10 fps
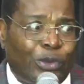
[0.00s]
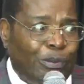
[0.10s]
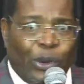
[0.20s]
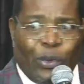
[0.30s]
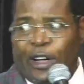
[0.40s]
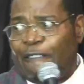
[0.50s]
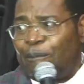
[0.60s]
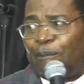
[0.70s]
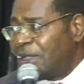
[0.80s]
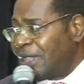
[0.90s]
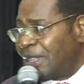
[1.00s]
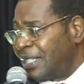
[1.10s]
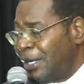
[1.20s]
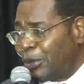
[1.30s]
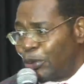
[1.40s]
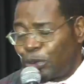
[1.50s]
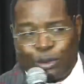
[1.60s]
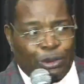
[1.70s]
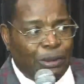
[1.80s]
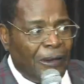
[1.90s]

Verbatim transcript: with my wife, maybe 30th or so